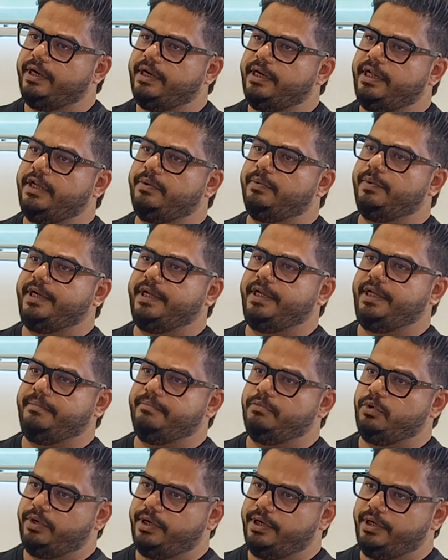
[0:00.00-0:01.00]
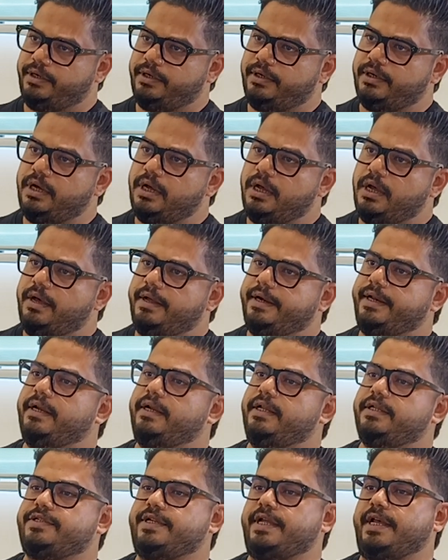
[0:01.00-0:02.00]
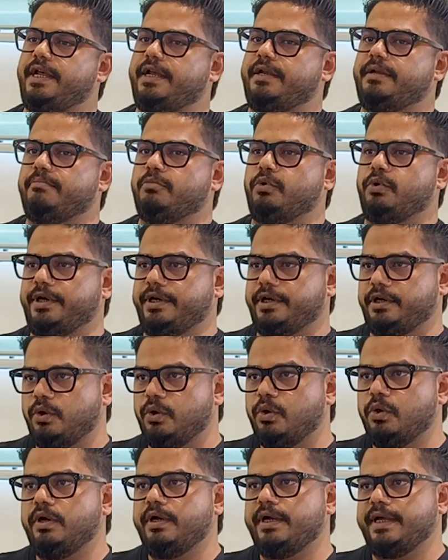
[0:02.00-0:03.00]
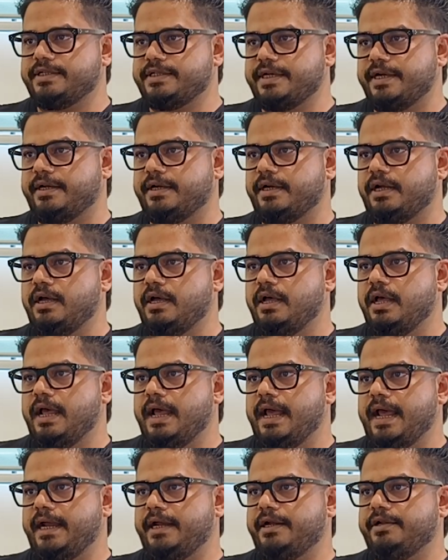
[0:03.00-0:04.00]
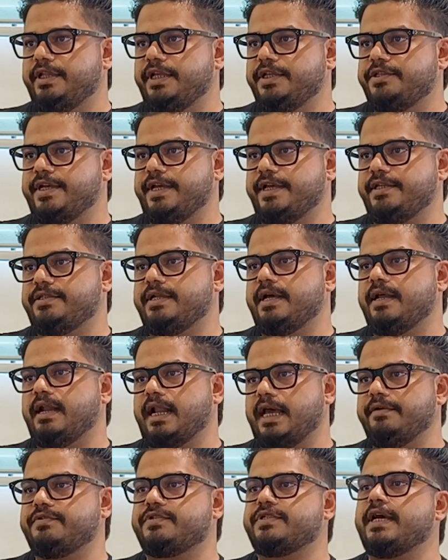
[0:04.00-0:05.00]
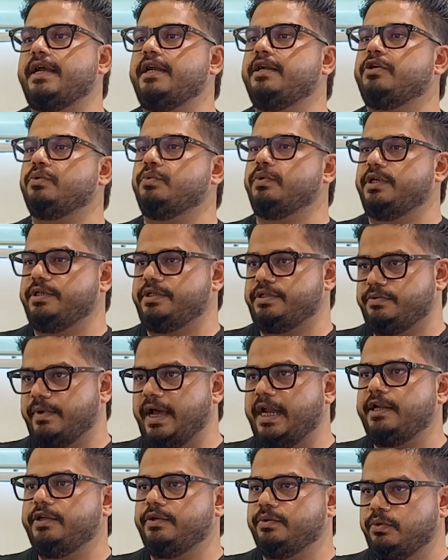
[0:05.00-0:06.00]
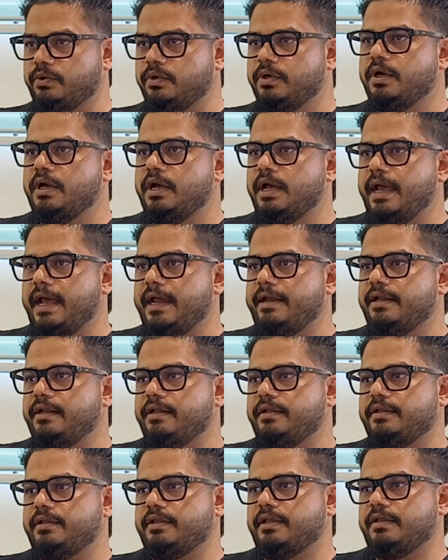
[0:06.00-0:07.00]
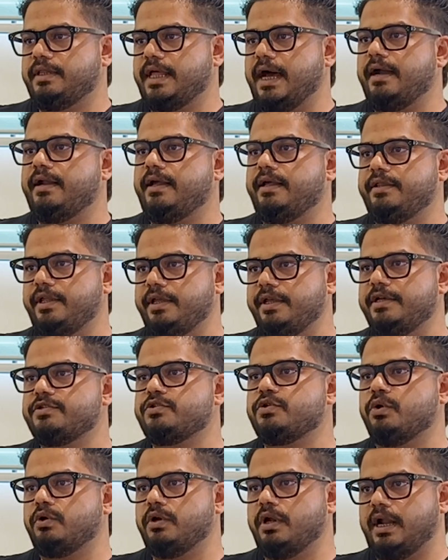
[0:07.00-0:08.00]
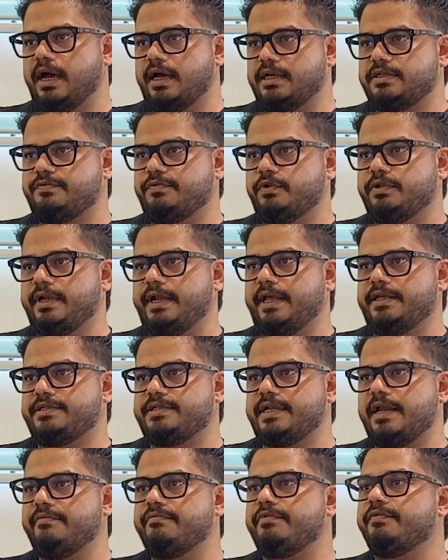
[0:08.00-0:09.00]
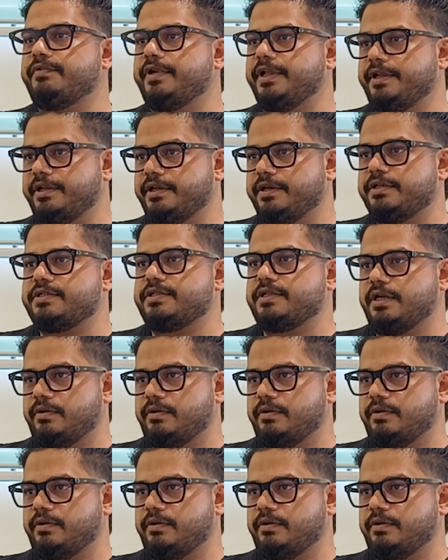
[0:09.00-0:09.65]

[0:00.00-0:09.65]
in equity, more in real estate, more in gold, etc. And they changed their lifestyle towards value. And that I think is going to last for the next 10, 15 years